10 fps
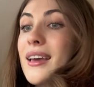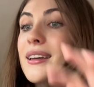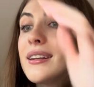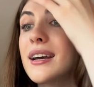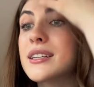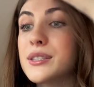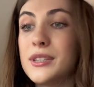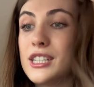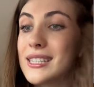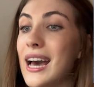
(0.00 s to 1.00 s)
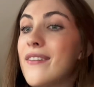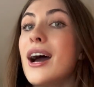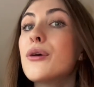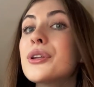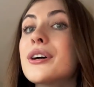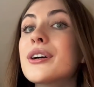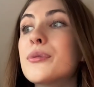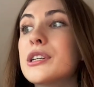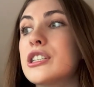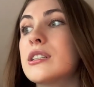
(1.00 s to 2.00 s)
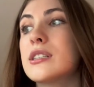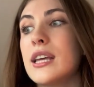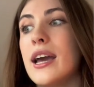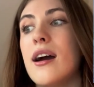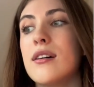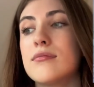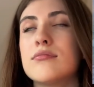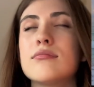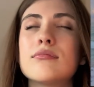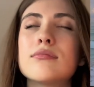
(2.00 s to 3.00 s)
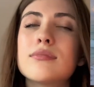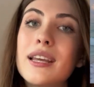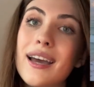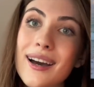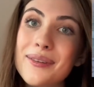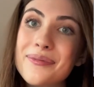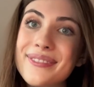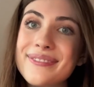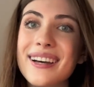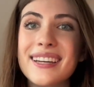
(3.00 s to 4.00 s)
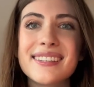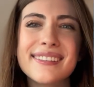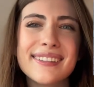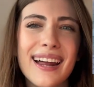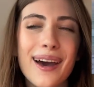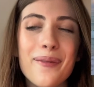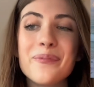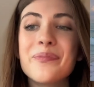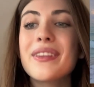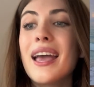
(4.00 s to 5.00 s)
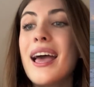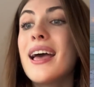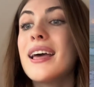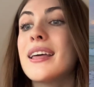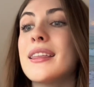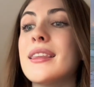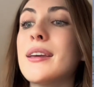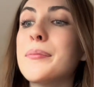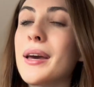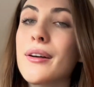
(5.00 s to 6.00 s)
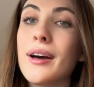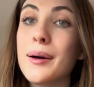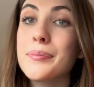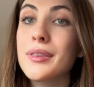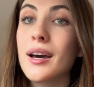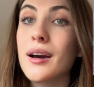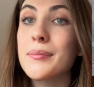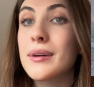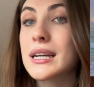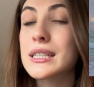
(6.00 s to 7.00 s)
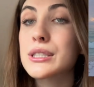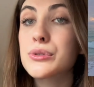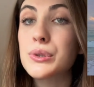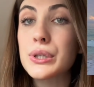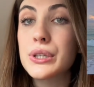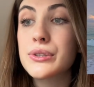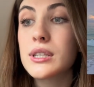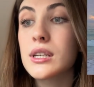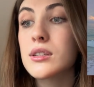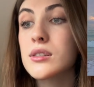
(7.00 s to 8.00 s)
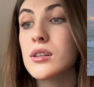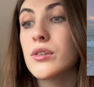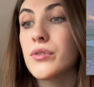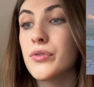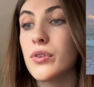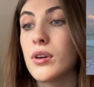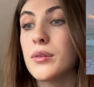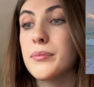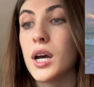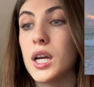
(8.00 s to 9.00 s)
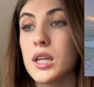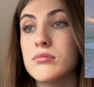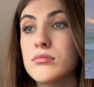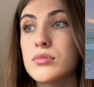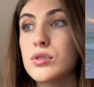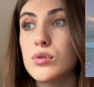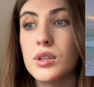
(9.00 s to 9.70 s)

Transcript: Next, we just have Outlook, which is the app. I guess it's an app. The mail app that my school uses for my school